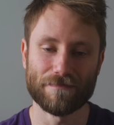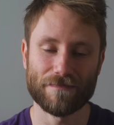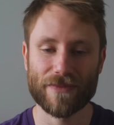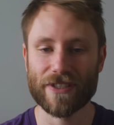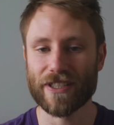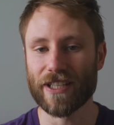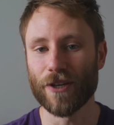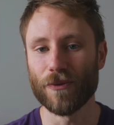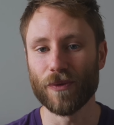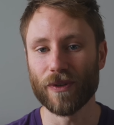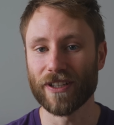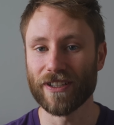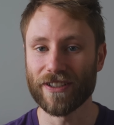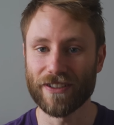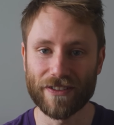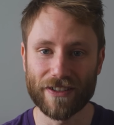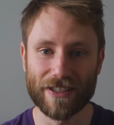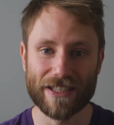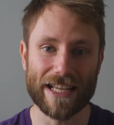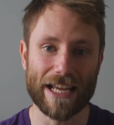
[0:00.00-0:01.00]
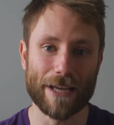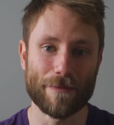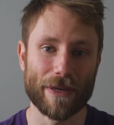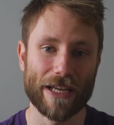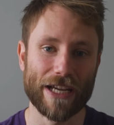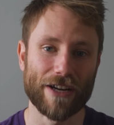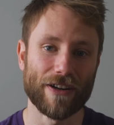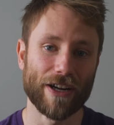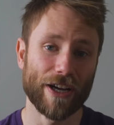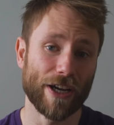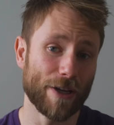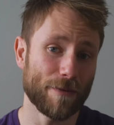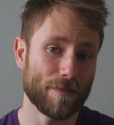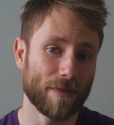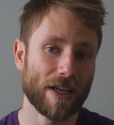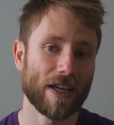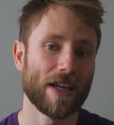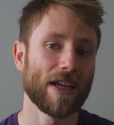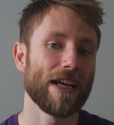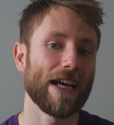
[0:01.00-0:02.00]
So we're going to do the same here at home,
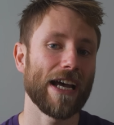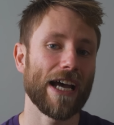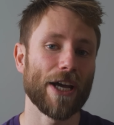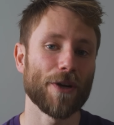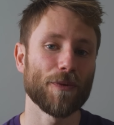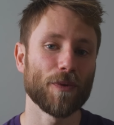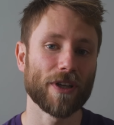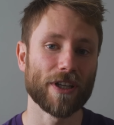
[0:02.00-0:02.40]
and